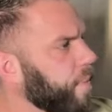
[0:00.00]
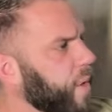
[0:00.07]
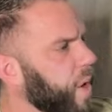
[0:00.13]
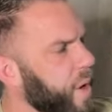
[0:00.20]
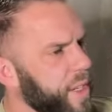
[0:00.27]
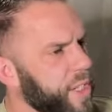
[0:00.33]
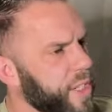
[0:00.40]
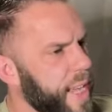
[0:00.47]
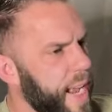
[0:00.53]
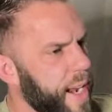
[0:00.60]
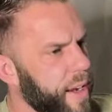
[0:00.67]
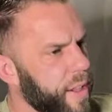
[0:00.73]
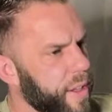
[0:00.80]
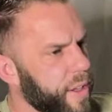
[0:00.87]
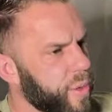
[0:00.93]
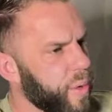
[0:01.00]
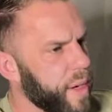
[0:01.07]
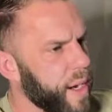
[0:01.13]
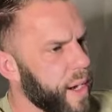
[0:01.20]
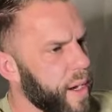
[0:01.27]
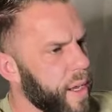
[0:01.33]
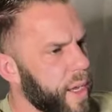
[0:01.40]
or let's just add it to this one
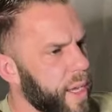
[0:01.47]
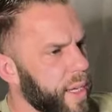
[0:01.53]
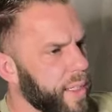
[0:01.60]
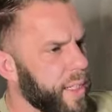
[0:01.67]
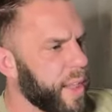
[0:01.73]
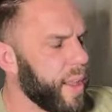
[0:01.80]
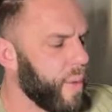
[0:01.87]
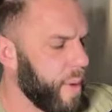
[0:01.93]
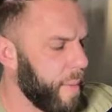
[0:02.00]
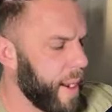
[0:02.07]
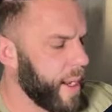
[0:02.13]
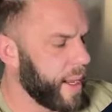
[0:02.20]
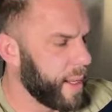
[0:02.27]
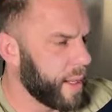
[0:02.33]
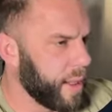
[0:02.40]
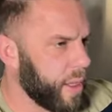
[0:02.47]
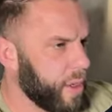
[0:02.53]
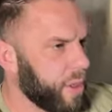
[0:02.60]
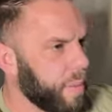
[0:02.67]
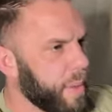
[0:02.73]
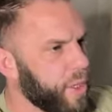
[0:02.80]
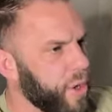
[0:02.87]
here because I think we might get a little
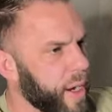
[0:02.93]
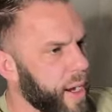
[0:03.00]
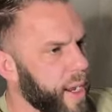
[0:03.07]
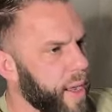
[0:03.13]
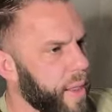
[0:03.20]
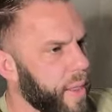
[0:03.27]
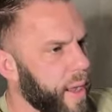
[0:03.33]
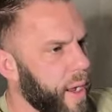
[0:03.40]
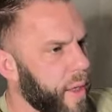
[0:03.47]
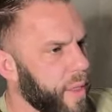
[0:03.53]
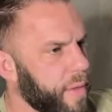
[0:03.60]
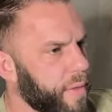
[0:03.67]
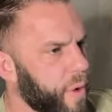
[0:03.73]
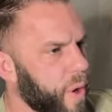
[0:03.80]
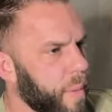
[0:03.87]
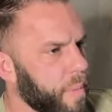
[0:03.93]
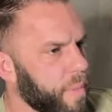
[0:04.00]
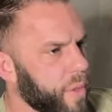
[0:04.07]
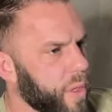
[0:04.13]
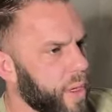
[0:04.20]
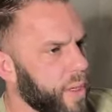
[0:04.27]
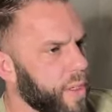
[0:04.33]
tricky on the on the form.
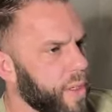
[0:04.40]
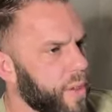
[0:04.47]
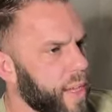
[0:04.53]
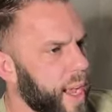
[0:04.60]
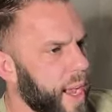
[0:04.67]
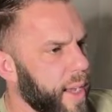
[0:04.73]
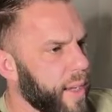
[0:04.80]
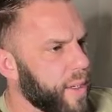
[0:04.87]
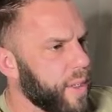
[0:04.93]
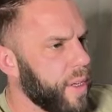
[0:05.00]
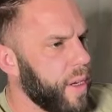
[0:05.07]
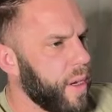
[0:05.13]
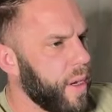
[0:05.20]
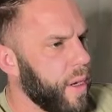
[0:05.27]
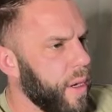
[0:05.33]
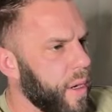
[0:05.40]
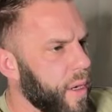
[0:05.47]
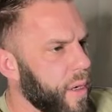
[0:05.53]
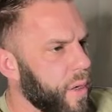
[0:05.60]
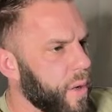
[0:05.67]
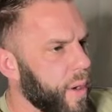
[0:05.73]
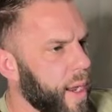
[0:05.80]
So let's do text
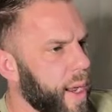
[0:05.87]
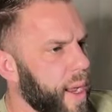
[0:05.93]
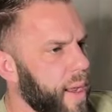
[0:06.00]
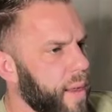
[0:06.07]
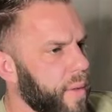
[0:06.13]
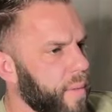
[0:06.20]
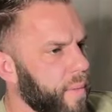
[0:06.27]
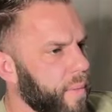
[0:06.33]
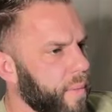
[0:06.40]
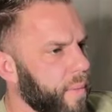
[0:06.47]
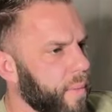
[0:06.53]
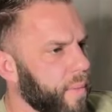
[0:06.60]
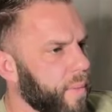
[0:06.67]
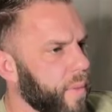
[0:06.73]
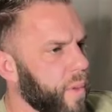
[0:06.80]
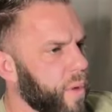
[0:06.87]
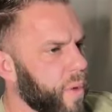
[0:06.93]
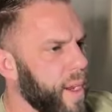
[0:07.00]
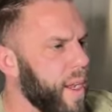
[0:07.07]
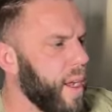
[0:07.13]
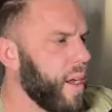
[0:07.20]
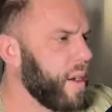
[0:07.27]
gray
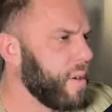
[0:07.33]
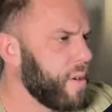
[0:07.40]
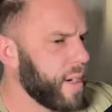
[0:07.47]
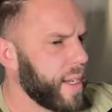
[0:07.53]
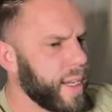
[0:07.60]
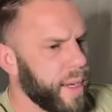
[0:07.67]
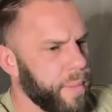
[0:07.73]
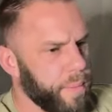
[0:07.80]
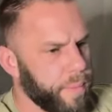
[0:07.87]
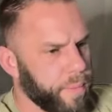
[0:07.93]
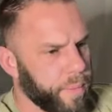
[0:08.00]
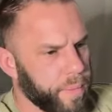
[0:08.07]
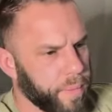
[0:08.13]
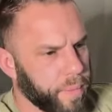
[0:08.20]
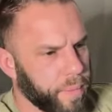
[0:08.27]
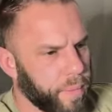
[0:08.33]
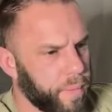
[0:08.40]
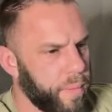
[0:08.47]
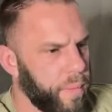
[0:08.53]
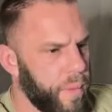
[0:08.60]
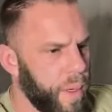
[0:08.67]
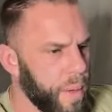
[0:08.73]
300.
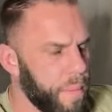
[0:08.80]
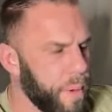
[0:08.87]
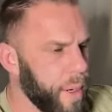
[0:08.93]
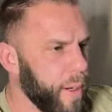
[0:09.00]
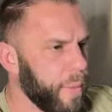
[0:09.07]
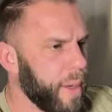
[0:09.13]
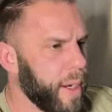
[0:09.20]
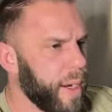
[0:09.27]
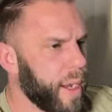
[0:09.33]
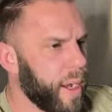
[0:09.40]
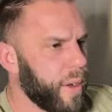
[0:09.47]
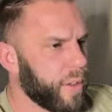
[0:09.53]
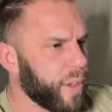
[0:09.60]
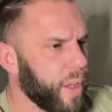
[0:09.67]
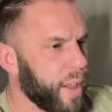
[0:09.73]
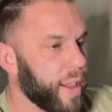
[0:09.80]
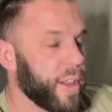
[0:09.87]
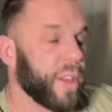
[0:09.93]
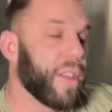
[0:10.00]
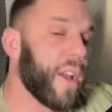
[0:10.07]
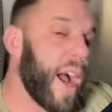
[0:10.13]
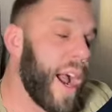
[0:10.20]
Boom, there you go. So
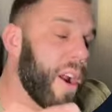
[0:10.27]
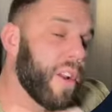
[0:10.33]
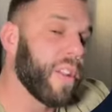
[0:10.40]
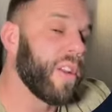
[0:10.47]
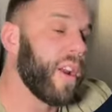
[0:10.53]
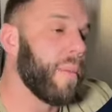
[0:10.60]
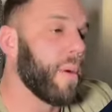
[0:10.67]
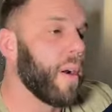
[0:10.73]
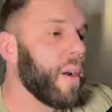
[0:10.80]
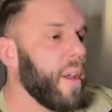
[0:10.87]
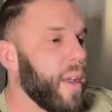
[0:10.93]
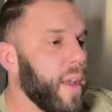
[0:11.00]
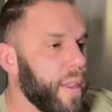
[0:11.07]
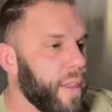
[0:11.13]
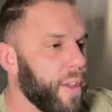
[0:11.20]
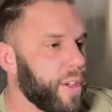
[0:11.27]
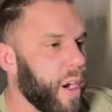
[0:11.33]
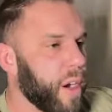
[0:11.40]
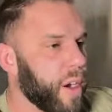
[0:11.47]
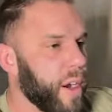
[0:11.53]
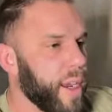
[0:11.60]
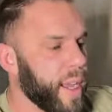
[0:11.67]
the higher the number, the
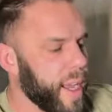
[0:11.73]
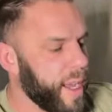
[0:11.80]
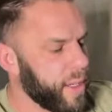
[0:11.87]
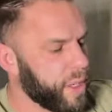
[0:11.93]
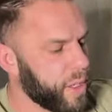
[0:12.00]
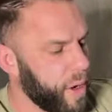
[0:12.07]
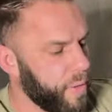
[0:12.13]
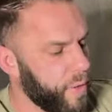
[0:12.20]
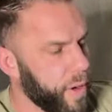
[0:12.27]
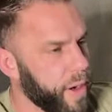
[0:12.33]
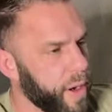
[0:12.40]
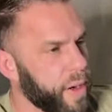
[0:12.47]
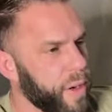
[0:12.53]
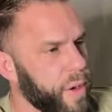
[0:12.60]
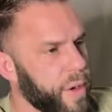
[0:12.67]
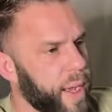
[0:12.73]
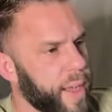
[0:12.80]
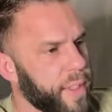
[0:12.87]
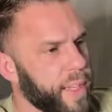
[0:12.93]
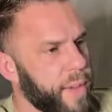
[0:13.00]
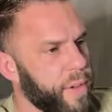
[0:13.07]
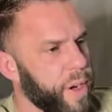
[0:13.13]
darker it gets. So if we were to do a uh,
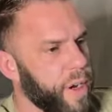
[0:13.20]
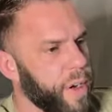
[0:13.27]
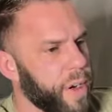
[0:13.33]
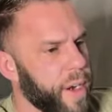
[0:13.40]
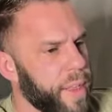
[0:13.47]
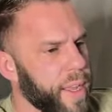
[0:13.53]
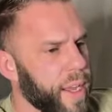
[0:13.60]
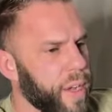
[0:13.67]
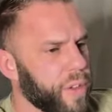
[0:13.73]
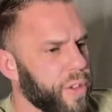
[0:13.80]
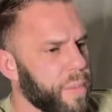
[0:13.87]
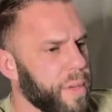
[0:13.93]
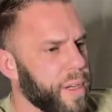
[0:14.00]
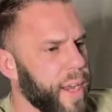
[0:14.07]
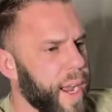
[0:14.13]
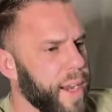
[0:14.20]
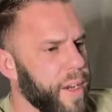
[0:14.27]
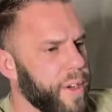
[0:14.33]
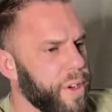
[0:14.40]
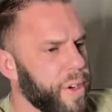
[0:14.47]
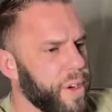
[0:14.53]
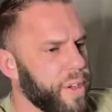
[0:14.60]
700, I think goes up to
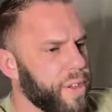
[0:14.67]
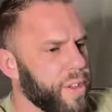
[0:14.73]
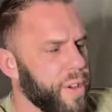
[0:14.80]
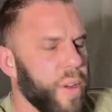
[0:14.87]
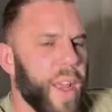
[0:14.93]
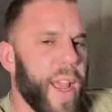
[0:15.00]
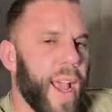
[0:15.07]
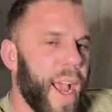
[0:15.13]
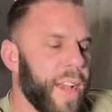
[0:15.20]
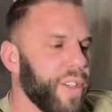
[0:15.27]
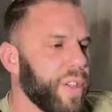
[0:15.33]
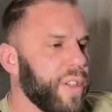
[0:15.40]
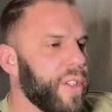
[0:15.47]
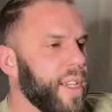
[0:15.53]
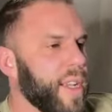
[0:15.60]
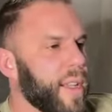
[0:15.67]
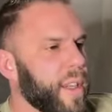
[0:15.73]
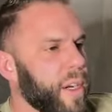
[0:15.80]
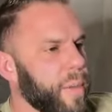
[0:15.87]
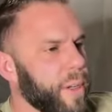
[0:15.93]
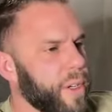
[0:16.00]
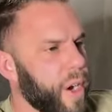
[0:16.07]
900. So as you can see, a
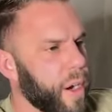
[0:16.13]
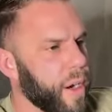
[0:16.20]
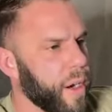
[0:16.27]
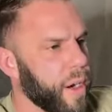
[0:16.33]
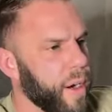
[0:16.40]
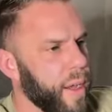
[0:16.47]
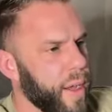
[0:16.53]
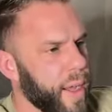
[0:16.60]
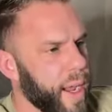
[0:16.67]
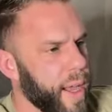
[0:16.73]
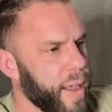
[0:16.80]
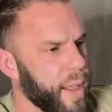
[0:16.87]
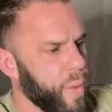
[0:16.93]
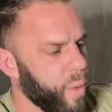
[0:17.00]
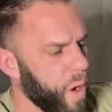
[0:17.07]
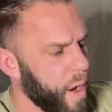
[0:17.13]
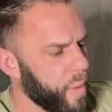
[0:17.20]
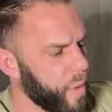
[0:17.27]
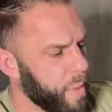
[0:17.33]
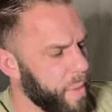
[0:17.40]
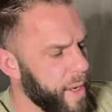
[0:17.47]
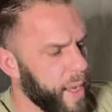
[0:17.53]
little bit darker, and then one
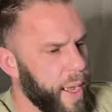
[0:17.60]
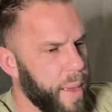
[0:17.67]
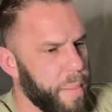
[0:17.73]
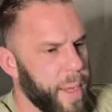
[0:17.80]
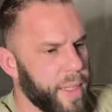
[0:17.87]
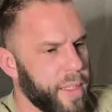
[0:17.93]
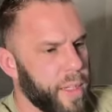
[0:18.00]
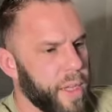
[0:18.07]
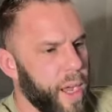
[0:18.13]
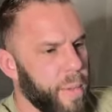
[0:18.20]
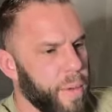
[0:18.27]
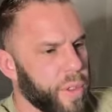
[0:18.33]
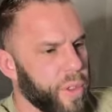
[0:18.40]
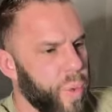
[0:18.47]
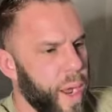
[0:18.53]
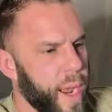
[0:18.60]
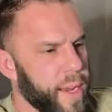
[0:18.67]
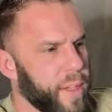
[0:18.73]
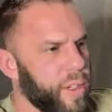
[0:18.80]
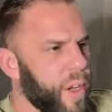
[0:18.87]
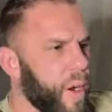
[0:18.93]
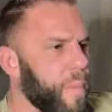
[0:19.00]
would be uh, basically almost
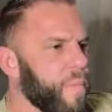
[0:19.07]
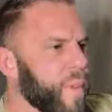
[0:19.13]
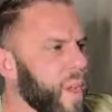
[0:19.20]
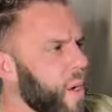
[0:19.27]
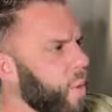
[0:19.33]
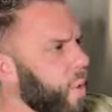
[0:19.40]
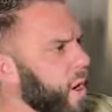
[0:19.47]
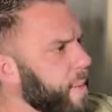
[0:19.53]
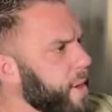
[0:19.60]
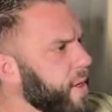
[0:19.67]
white. So we're going to be